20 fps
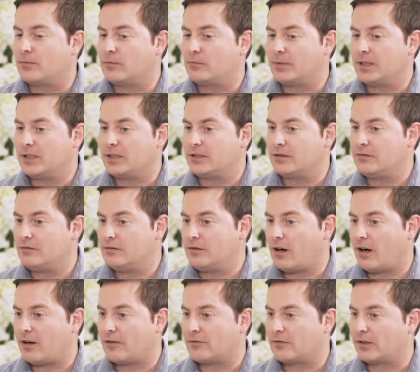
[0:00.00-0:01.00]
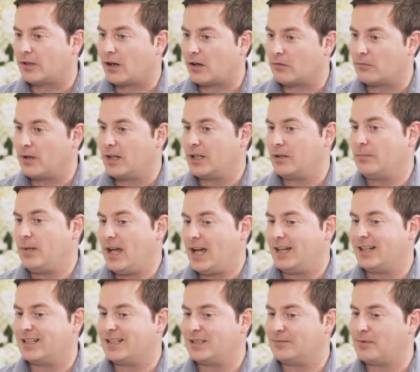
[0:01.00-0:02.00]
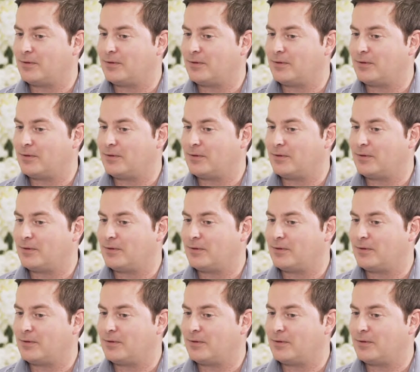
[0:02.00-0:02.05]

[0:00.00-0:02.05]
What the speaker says: We do offer our wedding packages,